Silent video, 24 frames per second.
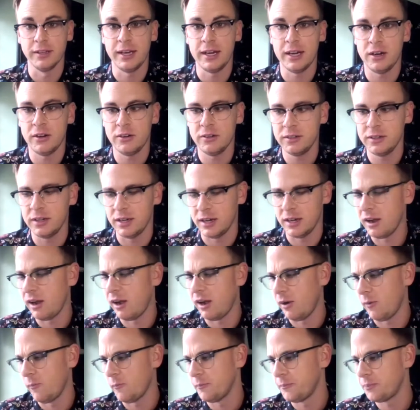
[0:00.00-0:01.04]
now,
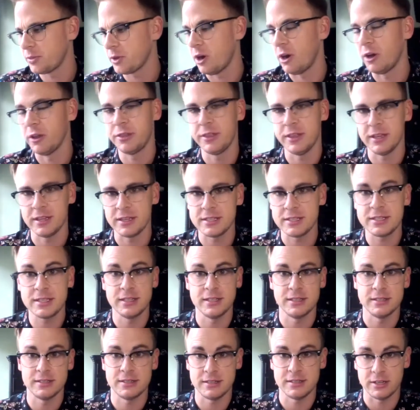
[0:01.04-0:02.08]
all things
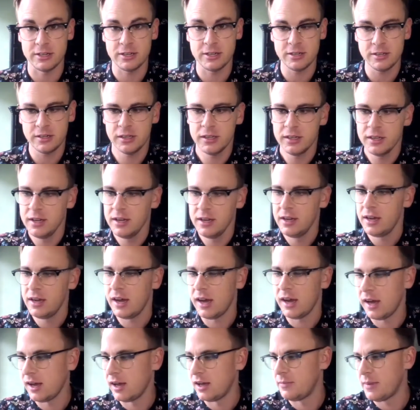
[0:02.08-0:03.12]
considered.
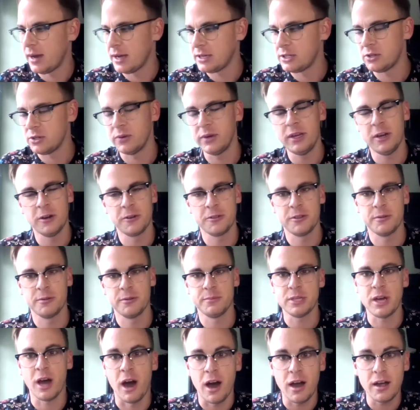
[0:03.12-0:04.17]
I don't hear them
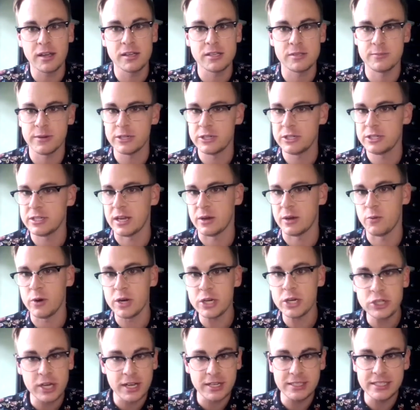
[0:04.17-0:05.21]
talk as much as I
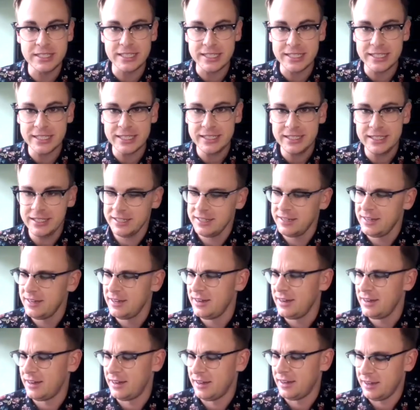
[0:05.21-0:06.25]
wish I did.
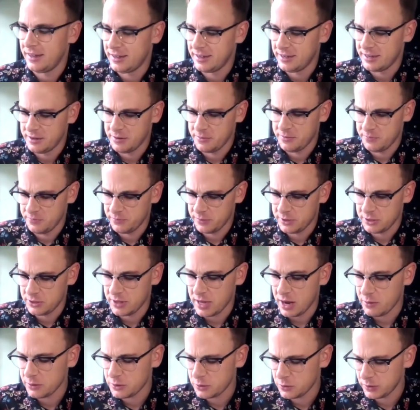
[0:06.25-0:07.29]
So
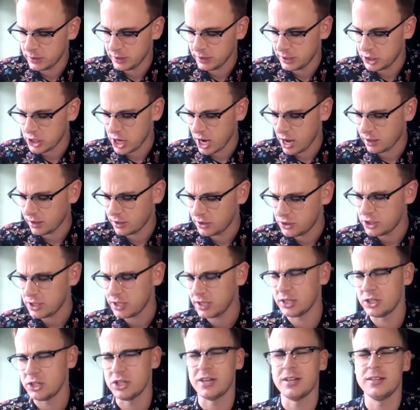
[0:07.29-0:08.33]
that was really challenging,
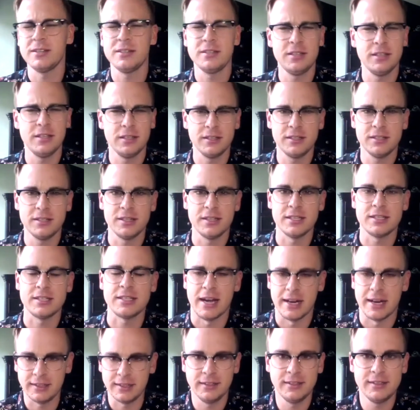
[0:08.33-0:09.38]
adjusting to the
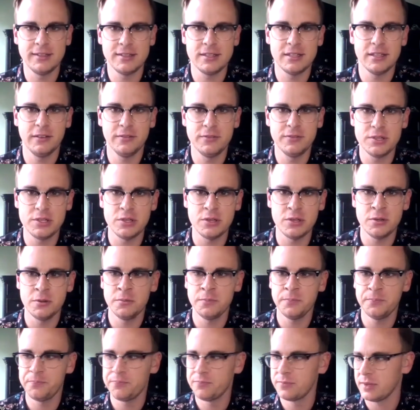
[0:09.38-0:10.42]
silence of
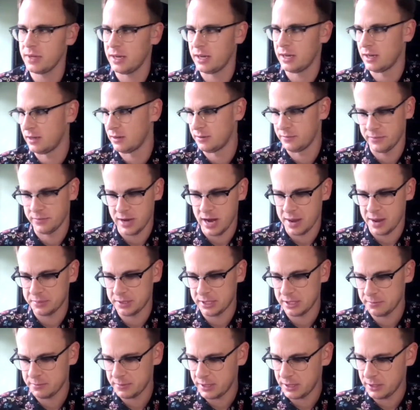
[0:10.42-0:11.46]
Zoom. I'm
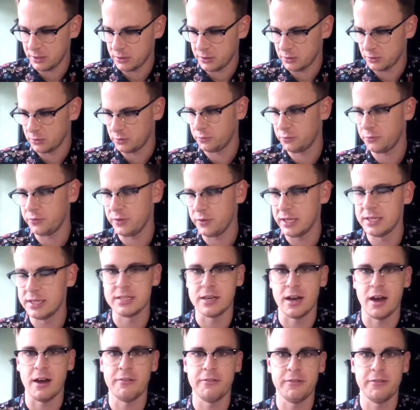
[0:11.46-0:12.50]
somebody who feeds
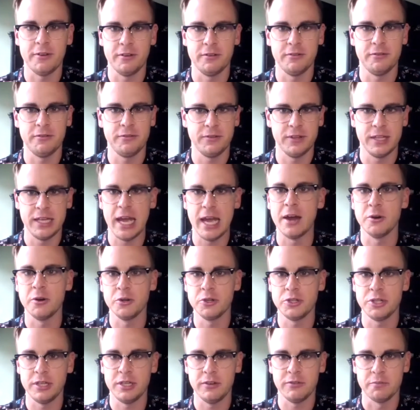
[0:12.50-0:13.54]
off of the
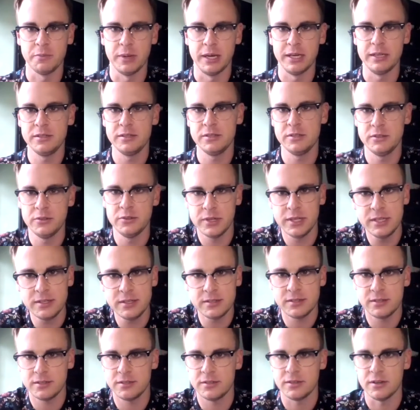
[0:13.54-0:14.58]
energy of my
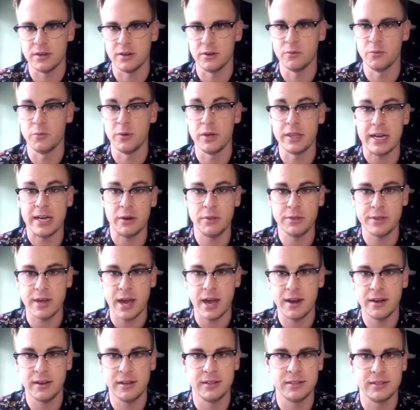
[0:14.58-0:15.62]
students. So without
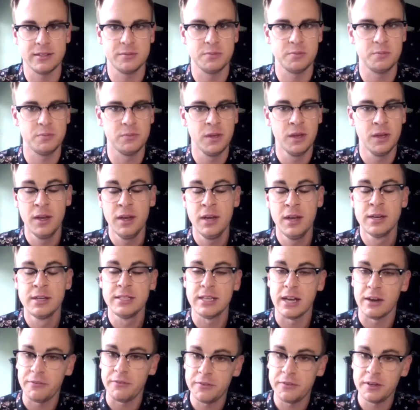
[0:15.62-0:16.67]
that, it's
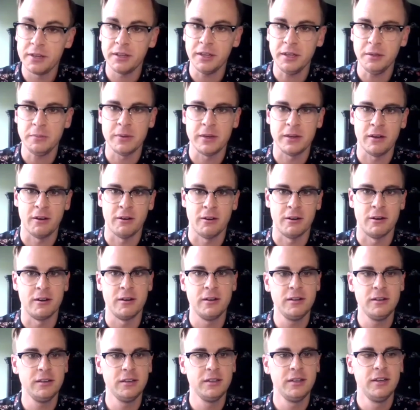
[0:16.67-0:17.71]
definitely been
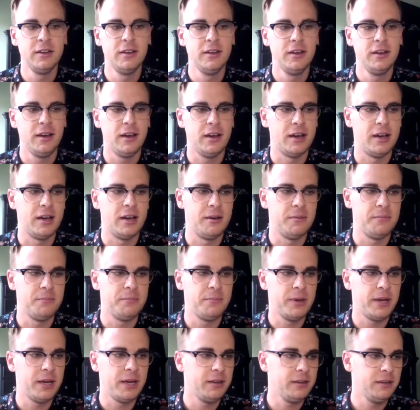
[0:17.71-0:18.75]
hard.
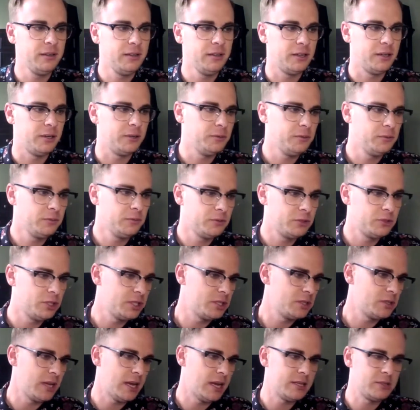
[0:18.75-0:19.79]
But,
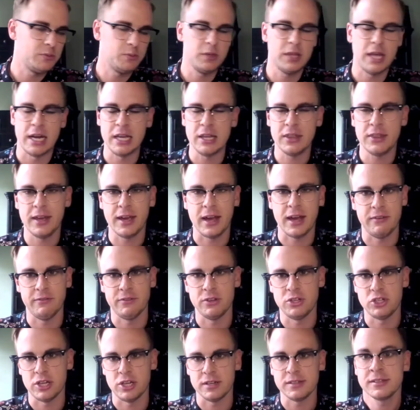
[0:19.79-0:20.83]
just as with anything, I've
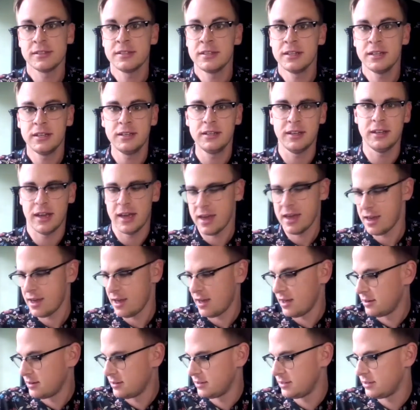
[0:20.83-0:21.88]
adjusted
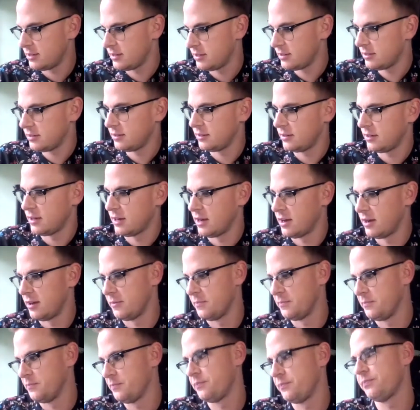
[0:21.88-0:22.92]
and
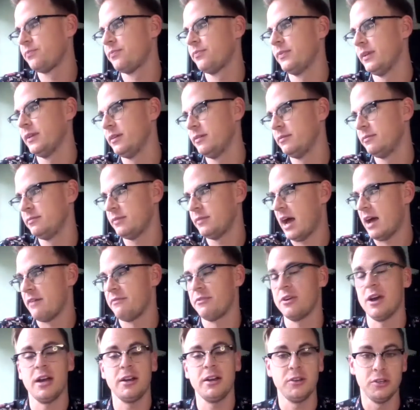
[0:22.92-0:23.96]
I've
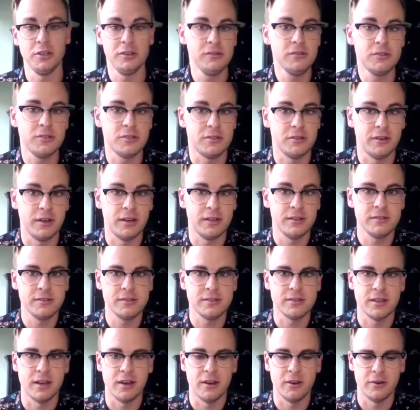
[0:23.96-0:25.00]
gotten used to it.
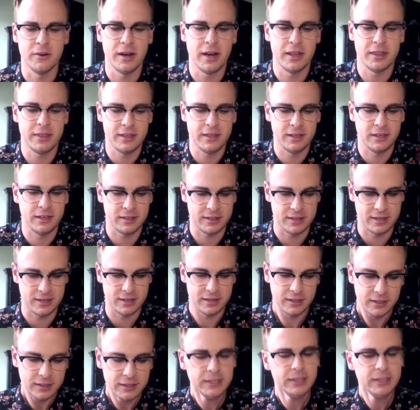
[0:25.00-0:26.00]
So I think that